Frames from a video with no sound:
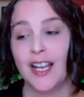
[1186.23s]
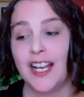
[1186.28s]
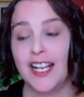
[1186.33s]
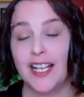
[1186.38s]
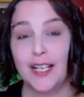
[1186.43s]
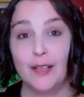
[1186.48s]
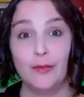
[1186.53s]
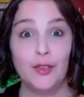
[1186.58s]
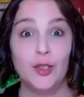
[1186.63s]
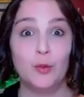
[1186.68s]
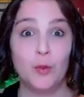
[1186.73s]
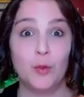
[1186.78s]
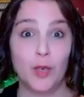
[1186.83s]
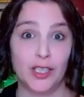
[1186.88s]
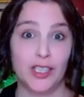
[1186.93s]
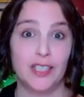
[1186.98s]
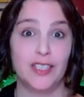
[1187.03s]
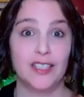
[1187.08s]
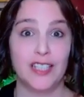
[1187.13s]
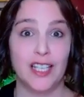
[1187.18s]
If you
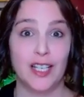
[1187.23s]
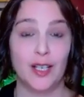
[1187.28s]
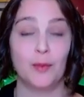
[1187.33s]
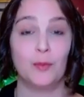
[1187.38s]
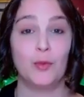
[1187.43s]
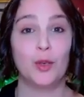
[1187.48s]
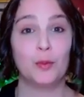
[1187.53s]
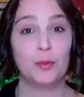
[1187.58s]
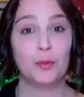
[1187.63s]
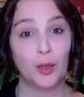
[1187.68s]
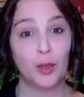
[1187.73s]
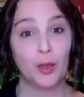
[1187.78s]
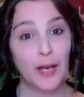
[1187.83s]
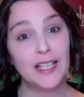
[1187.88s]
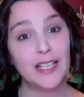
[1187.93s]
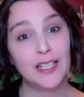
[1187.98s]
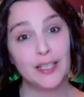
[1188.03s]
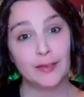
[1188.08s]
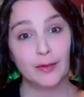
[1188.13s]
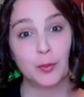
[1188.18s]
wanted to take a more
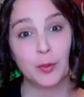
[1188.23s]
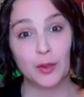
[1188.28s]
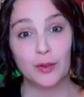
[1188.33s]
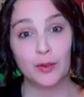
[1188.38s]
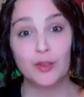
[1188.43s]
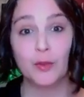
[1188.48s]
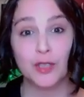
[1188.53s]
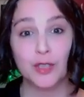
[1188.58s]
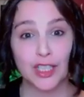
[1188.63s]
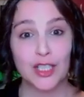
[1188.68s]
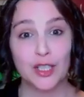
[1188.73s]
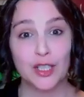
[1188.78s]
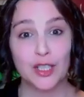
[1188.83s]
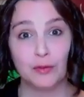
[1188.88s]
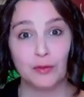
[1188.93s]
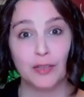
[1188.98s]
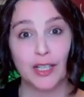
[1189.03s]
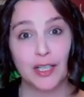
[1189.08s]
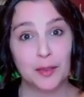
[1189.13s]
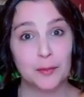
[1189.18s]
proactive approach, which I
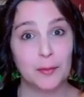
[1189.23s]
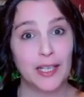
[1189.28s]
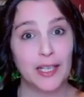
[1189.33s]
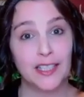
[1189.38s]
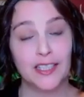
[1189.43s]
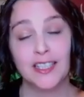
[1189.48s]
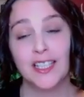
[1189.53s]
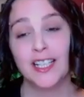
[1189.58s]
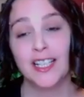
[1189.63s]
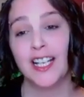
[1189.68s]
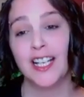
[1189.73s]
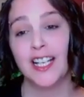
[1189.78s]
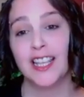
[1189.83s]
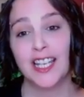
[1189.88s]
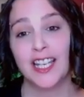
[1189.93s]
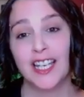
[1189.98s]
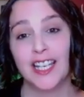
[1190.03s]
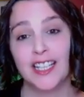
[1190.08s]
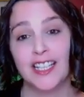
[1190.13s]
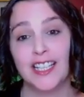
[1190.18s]
do recommend,
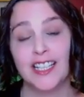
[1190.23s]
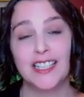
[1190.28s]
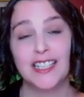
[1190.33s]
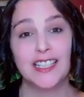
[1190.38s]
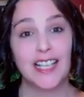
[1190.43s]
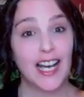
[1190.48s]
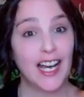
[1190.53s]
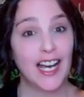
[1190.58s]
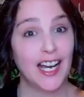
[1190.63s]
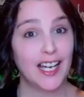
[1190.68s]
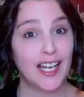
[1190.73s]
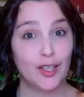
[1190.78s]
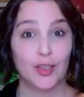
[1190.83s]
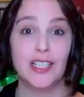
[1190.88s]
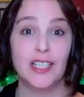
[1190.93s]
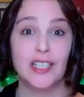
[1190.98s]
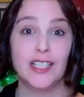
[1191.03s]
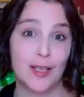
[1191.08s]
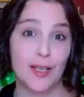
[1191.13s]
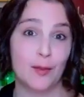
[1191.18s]
then
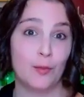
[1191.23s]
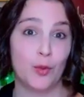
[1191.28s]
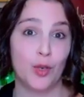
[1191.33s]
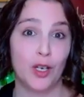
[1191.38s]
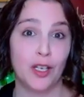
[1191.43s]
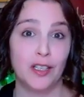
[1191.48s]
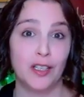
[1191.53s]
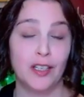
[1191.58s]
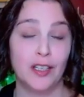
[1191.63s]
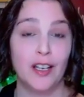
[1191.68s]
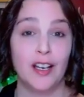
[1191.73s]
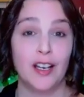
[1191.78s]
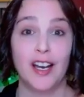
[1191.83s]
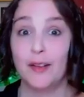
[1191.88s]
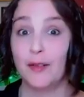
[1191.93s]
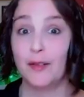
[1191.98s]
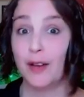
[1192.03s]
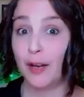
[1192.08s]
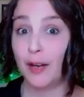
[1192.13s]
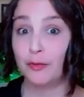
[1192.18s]
hiring someone
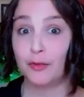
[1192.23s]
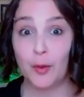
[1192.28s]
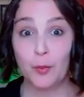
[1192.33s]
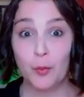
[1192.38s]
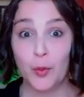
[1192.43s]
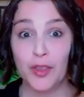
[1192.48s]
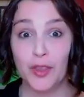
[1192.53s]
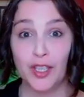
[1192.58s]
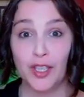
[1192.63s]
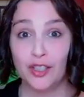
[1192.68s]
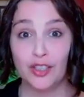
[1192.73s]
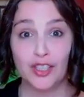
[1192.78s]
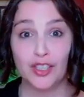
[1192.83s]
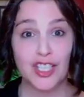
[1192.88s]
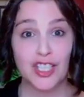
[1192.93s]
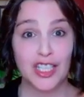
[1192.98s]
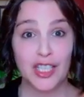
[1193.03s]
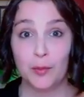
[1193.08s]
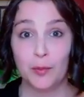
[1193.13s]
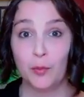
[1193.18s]
from within your
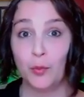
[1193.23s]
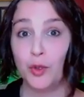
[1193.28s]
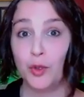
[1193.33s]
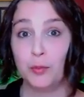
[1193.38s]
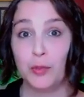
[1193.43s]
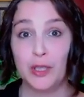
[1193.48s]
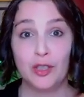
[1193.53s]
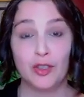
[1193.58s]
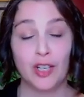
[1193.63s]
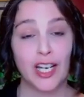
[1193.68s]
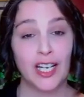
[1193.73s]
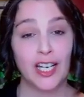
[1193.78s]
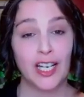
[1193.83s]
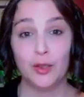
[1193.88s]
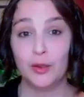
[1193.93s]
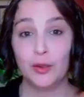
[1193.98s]
team would be great.